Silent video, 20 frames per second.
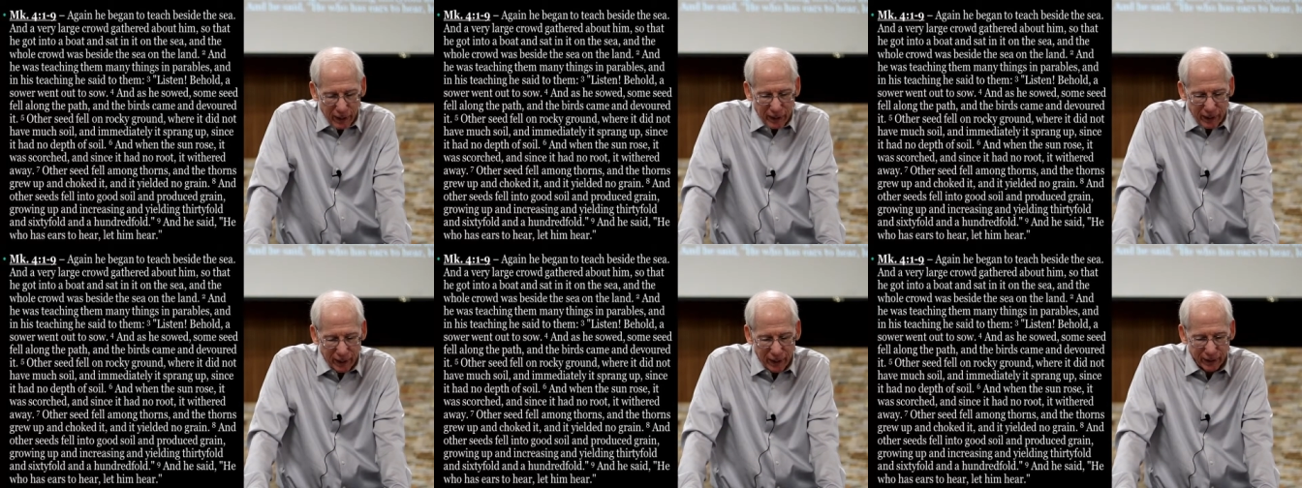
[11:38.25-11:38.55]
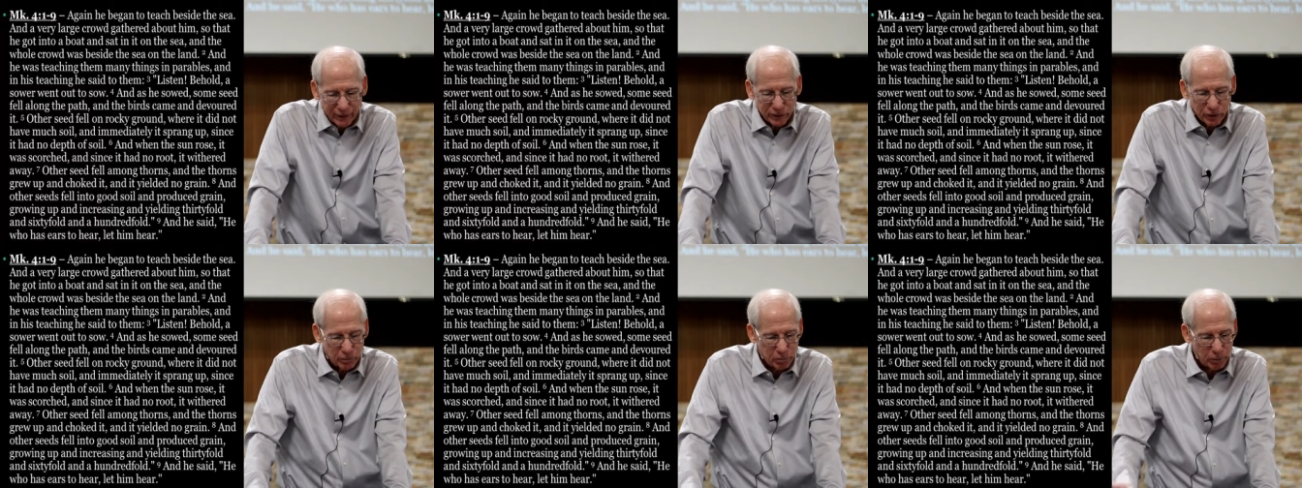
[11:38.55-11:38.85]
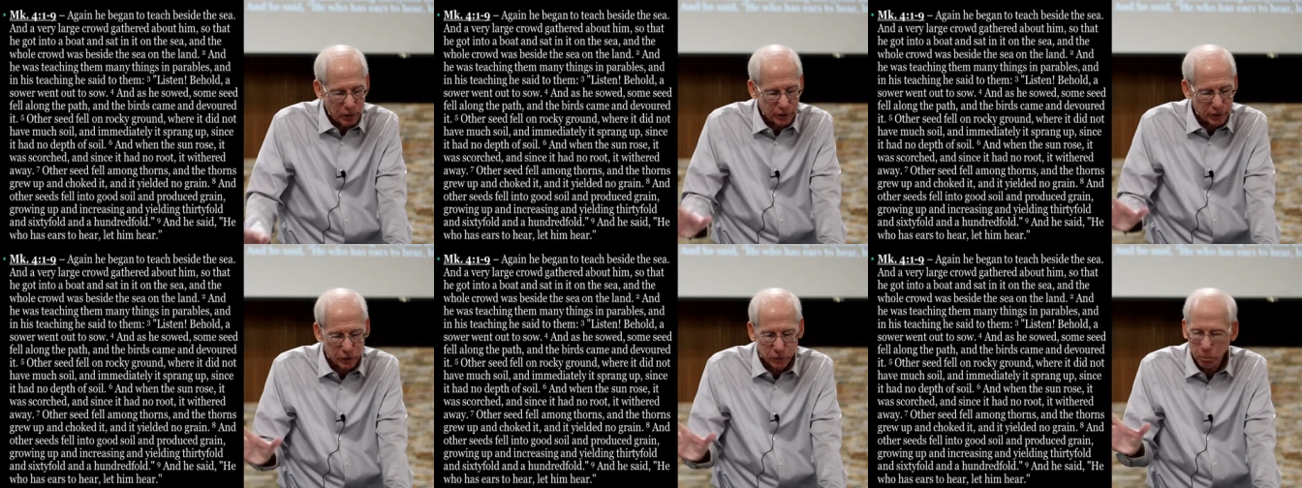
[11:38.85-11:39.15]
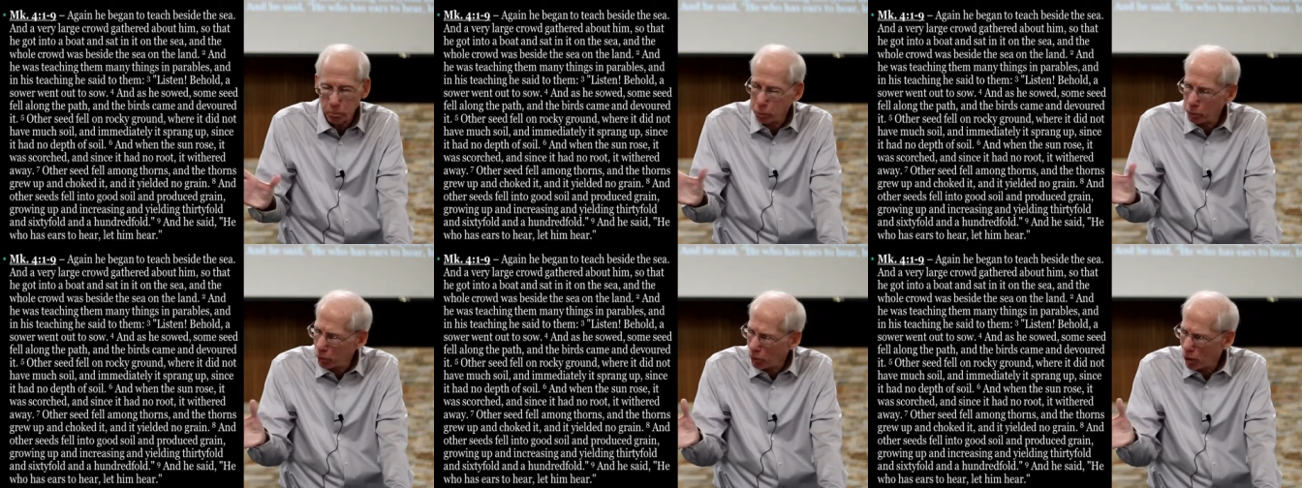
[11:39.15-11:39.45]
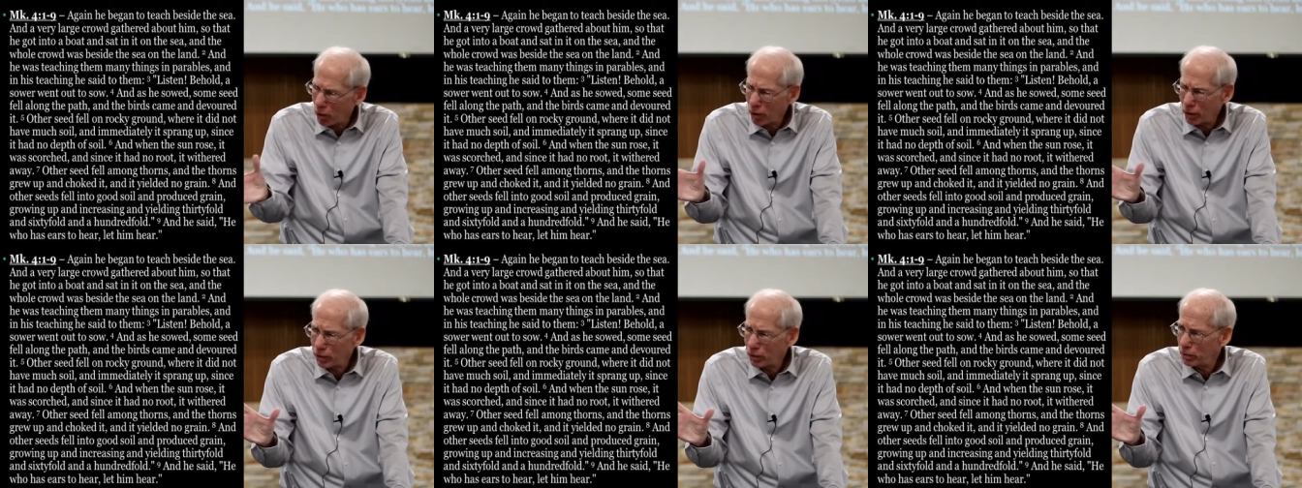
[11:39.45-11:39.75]
it has a much
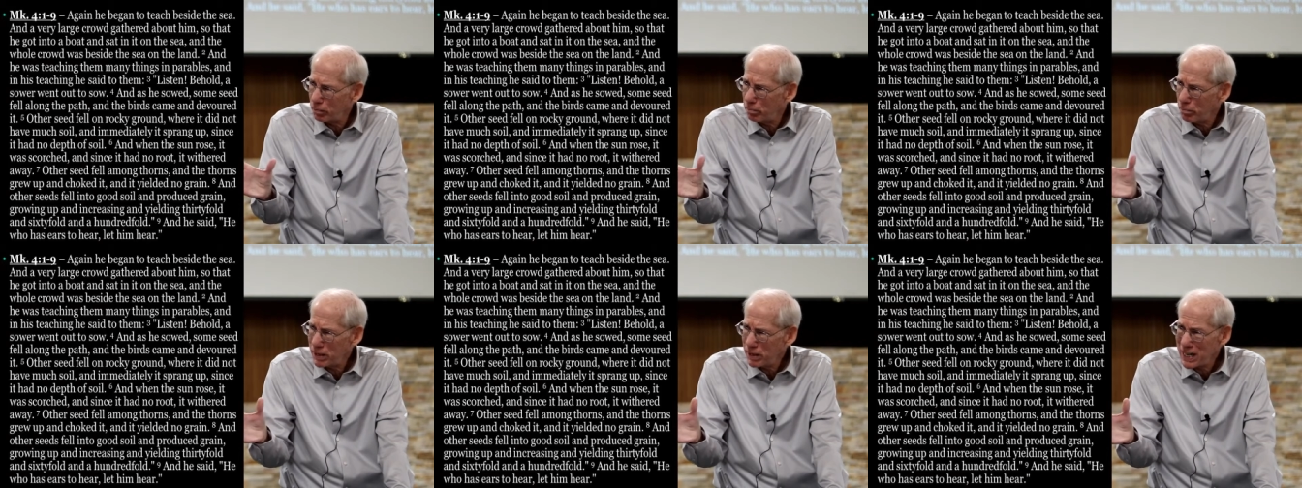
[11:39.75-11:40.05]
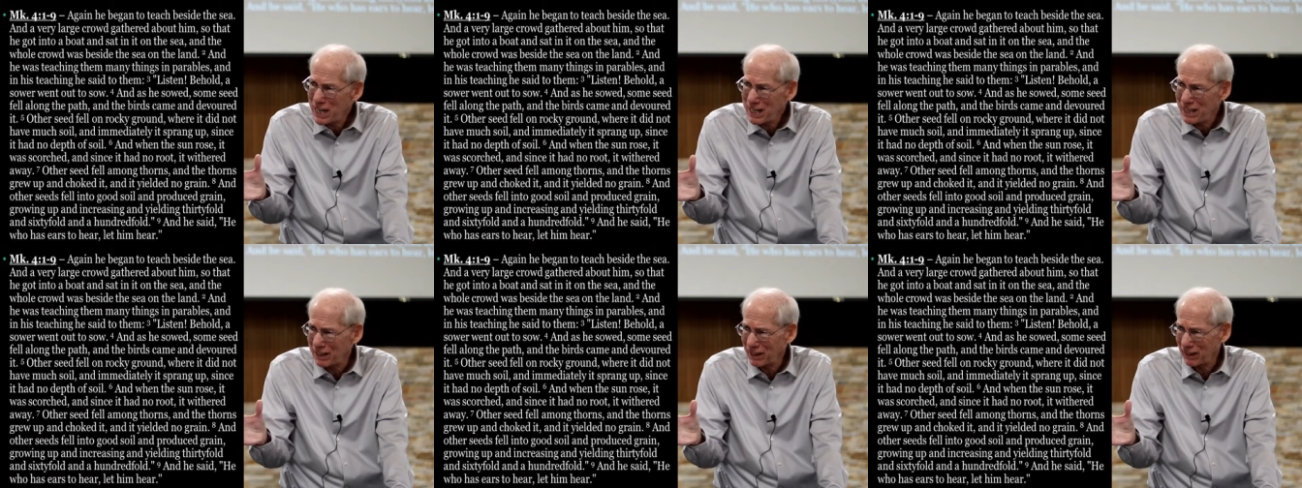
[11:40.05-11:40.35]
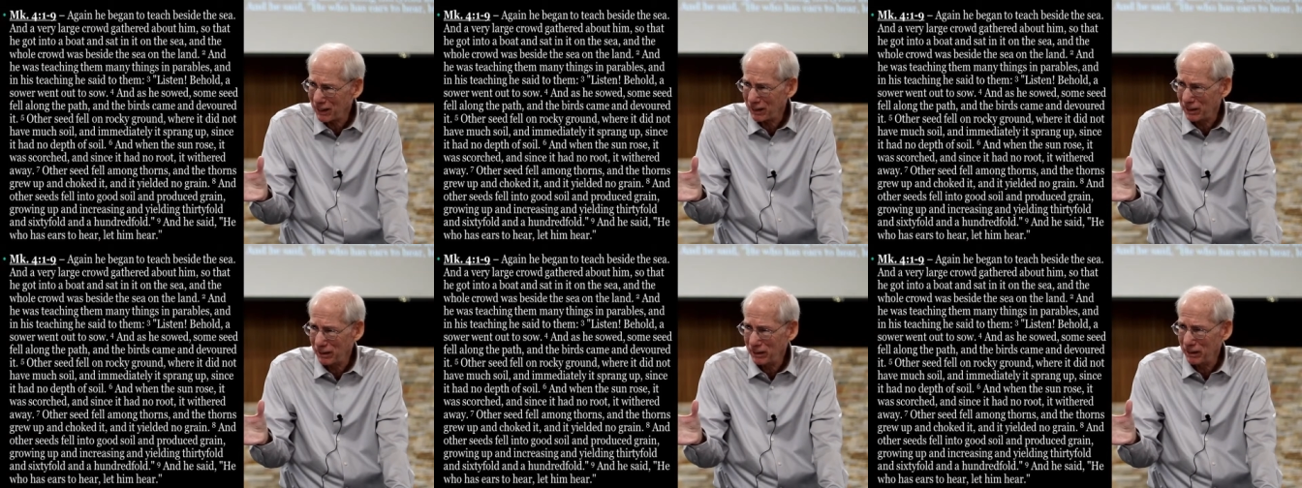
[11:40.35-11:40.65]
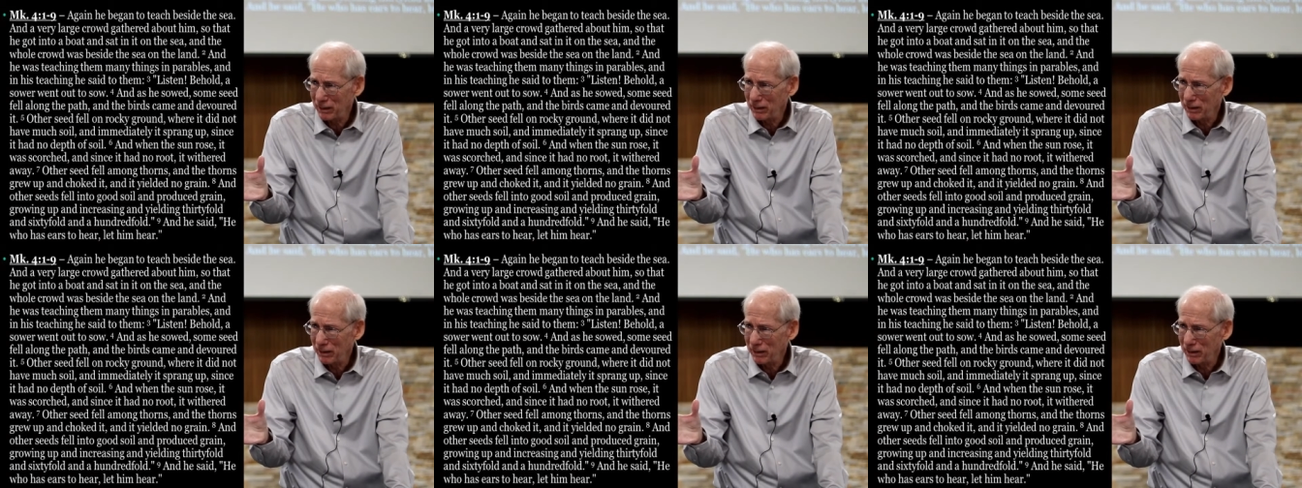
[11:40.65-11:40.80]
broader meaning.